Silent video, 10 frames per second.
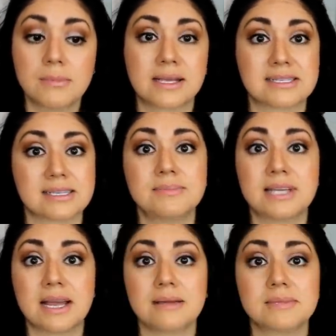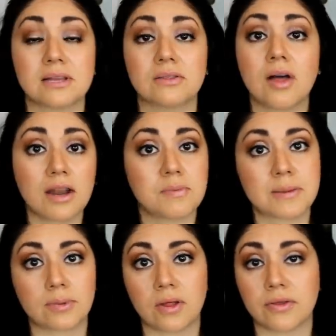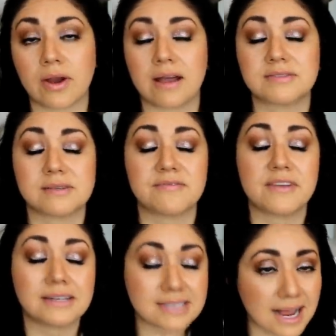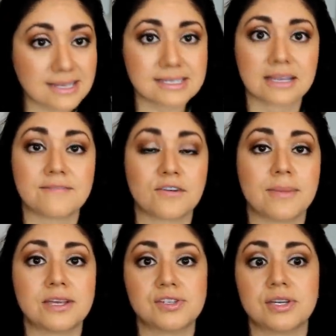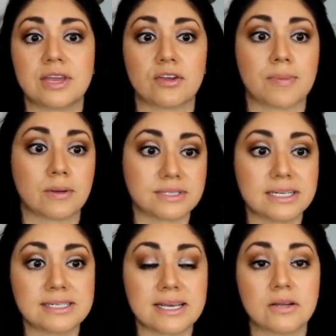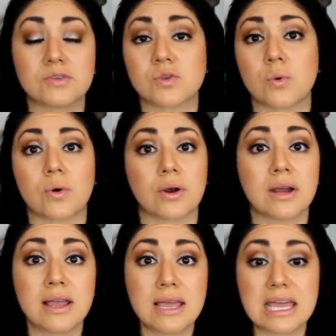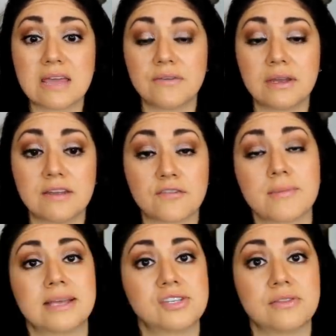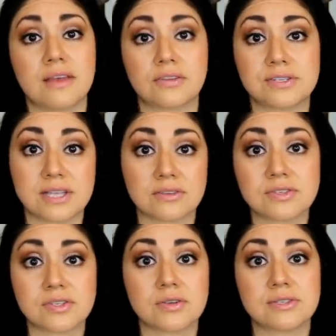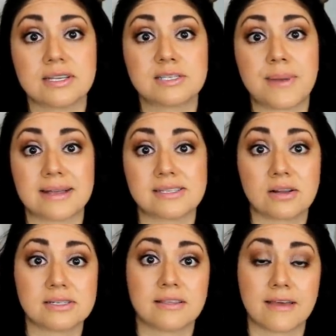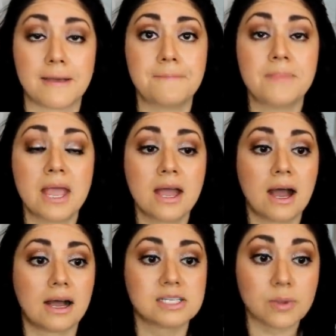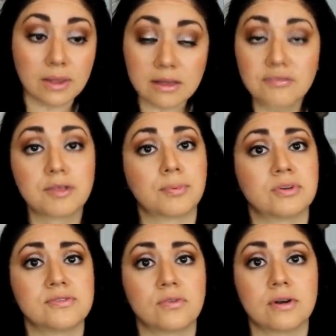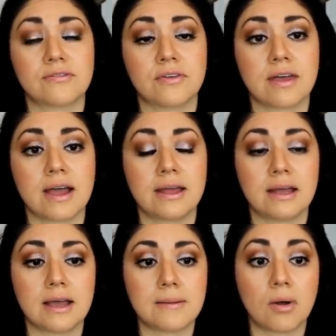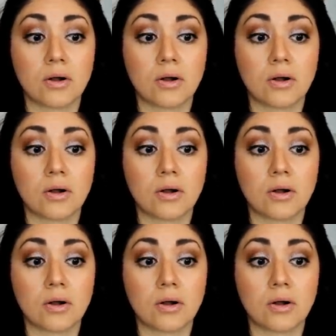because sometimes a lot of people on there have some fantastic information either about details or even information that their sales associates passed on to them. Uh, so I love the Purse Forum for that. Um,